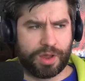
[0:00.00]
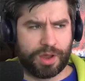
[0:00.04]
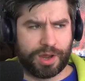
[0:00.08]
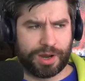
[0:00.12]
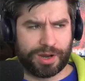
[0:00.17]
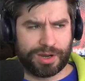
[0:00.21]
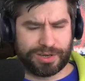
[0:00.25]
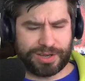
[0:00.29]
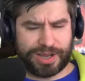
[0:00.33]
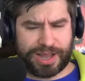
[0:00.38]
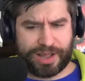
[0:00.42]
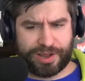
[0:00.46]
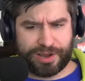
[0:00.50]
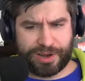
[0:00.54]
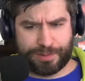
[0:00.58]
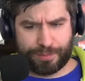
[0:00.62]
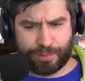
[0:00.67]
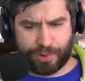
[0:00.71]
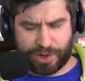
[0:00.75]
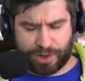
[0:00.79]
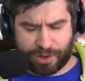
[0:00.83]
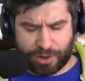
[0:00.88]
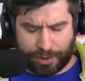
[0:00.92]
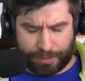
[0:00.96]
an Italian
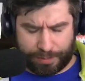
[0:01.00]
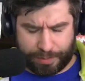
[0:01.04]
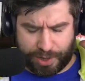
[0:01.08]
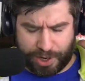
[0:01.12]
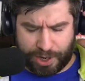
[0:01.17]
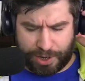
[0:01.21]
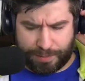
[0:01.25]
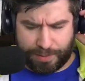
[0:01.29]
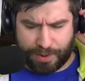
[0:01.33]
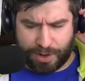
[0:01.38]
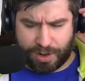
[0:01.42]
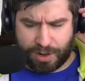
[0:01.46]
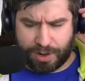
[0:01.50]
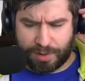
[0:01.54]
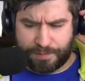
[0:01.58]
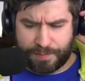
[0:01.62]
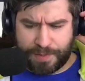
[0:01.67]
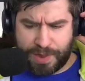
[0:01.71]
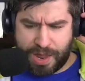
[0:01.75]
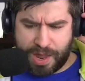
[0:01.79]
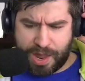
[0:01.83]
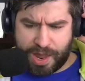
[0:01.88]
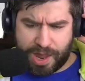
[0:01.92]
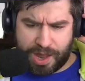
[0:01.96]
bread company up here,
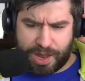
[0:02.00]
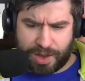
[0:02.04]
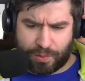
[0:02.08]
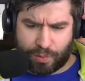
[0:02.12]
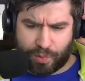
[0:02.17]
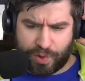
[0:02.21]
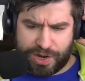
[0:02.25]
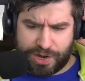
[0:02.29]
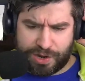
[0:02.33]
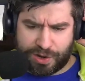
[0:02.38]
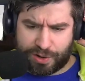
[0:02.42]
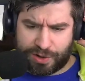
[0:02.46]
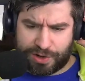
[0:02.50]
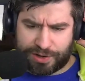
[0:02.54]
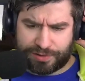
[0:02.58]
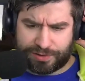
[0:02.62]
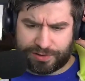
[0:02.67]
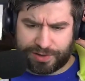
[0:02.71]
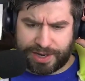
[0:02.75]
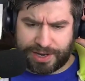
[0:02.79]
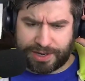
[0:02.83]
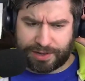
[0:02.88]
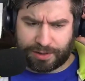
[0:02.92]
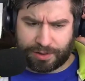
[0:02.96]
and we
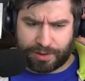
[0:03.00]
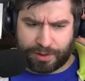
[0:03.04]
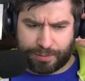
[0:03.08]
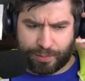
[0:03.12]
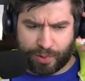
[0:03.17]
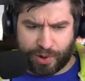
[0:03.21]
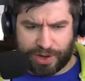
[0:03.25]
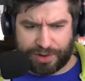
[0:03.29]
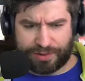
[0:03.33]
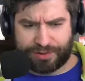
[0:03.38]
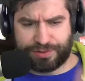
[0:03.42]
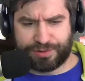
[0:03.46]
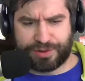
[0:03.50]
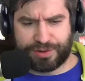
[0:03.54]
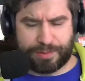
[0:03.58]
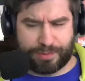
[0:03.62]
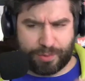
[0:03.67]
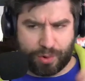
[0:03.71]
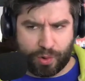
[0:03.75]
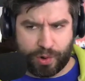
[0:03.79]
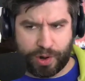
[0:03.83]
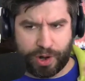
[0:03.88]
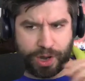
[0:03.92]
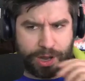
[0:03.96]
noticed that their prices
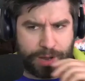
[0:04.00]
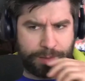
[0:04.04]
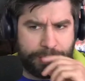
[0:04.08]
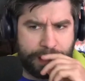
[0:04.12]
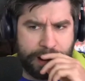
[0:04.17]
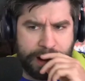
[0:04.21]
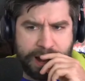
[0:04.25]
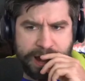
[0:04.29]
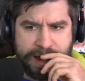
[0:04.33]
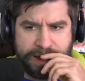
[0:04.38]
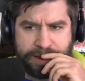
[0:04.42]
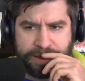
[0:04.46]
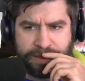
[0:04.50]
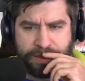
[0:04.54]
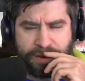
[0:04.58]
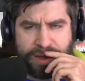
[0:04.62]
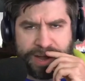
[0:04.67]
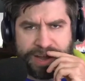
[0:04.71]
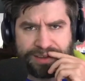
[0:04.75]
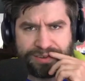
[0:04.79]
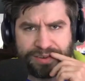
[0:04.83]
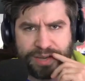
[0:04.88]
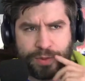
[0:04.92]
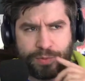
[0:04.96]
kept going up. And then the
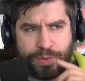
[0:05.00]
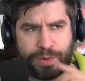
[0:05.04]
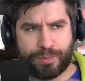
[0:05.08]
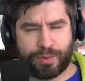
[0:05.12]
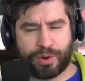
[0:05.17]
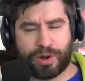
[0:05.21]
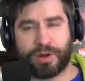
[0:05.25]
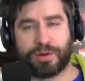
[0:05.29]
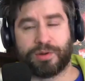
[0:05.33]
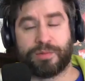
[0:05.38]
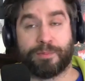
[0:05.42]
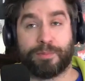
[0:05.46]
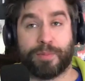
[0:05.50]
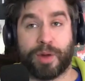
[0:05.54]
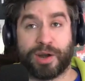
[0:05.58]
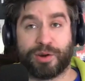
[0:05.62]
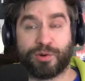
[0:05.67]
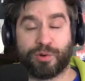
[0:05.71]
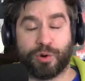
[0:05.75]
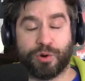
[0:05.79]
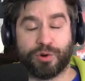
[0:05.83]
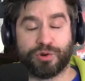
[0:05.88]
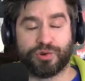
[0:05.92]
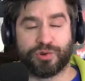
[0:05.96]
last time we brought,
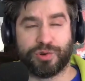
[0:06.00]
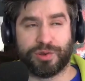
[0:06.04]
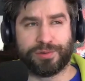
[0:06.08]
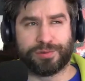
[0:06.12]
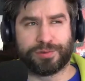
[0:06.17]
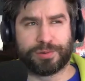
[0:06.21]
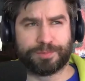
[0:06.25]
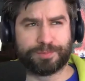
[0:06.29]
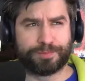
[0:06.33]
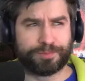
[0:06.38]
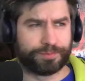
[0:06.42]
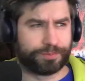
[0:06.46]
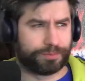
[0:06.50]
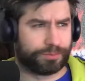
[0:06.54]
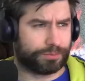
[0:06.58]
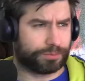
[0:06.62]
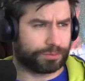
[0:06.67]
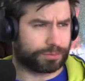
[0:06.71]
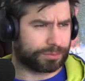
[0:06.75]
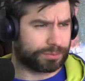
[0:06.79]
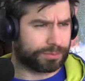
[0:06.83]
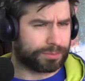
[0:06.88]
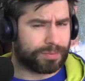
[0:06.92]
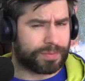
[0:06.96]
bought groceries,
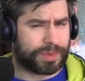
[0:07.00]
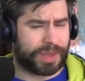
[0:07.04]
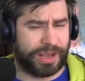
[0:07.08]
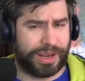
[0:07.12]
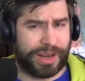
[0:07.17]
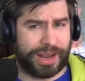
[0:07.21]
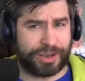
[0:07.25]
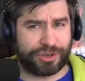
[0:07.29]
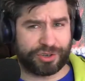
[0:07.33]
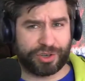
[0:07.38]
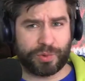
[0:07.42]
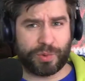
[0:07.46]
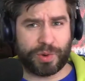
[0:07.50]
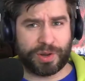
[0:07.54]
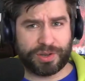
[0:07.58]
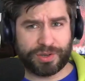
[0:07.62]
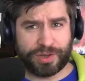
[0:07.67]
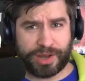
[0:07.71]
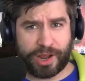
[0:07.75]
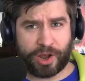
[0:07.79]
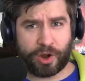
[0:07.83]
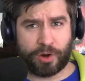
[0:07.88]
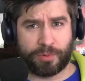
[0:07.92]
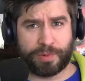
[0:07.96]
it actually went
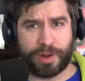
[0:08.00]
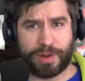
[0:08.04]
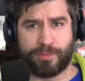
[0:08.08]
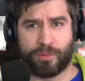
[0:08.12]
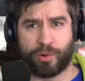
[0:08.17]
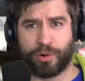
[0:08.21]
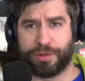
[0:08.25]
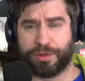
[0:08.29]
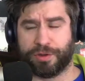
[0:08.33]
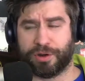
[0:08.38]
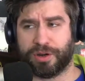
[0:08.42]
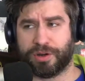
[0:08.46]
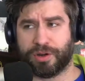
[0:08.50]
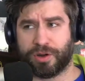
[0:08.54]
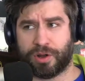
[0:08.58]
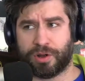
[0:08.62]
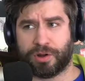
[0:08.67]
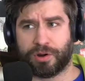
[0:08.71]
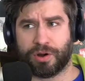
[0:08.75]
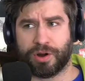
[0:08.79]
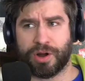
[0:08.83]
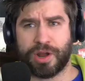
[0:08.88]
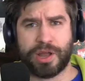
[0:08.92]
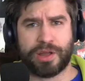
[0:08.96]
down by more than a
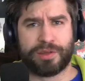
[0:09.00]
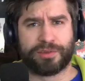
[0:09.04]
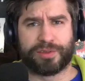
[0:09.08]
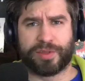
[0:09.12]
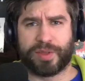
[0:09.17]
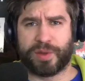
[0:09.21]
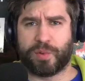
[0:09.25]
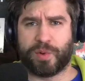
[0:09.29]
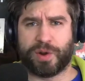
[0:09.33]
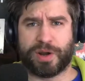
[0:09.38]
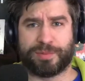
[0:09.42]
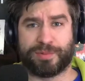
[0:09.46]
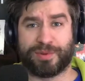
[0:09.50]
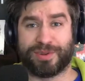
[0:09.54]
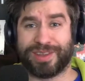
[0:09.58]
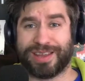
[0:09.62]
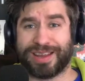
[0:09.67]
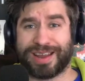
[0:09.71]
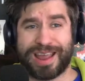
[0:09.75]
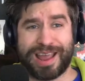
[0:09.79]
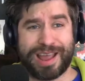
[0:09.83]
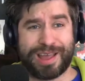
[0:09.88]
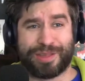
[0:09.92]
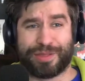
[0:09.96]
dollar. So they went up to
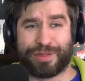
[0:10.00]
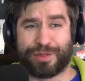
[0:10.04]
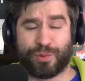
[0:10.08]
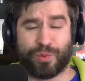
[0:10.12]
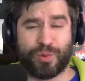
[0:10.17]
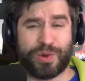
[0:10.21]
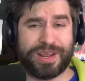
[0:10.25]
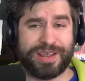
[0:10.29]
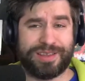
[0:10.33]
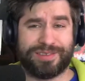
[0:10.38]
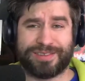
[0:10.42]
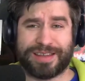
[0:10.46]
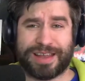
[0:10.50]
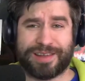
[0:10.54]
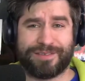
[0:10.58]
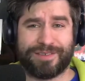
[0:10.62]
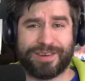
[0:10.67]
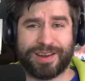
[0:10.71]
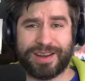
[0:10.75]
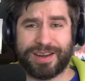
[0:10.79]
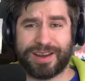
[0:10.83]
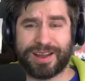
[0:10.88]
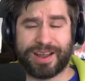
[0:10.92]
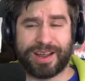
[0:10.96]
like three
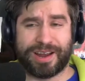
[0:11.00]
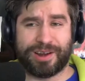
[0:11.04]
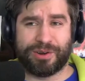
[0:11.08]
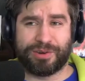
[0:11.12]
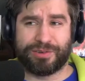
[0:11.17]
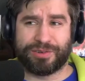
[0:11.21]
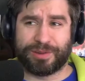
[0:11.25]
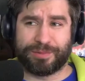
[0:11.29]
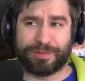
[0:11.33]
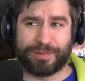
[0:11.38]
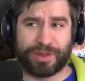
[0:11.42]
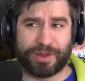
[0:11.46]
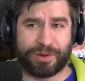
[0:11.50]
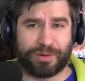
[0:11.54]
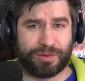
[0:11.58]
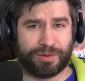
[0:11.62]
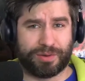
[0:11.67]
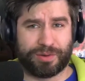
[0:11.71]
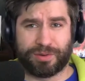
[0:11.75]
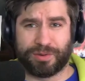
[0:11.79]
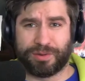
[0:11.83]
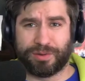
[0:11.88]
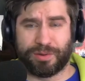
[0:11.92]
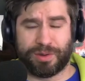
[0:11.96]
seventy-nine or something
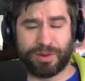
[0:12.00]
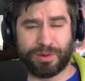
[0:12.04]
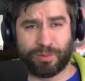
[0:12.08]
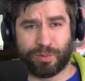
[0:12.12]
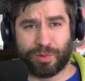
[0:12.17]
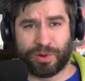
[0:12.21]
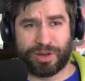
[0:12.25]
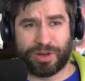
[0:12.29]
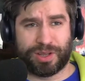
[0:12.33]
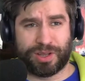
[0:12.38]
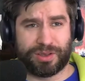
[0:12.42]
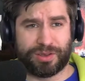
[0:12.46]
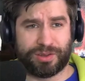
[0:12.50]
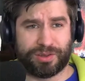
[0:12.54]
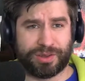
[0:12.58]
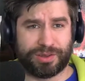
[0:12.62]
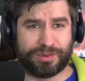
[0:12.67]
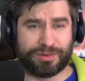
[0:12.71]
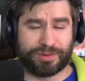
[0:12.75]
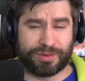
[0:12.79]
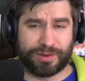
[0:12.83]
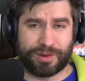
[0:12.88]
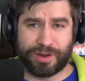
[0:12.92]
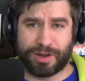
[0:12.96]

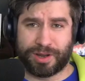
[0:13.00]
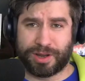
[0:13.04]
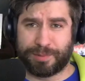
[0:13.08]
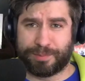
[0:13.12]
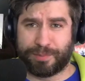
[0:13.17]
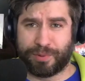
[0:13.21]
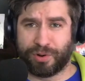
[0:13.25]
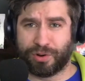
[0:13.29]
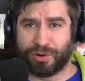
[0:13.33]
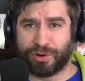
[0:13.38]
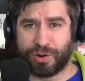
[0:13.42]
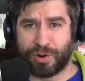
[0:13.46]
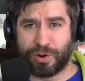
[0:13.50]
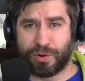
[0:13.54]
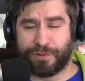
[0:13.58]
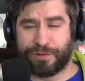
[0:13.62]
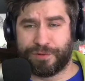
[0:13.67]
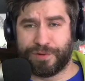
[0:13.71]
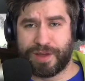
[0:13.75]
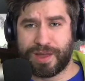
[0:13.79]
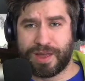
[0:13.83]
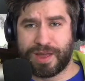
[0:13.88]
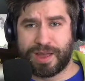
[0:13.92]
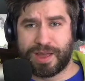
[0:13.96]
ridiculous uh per loaf,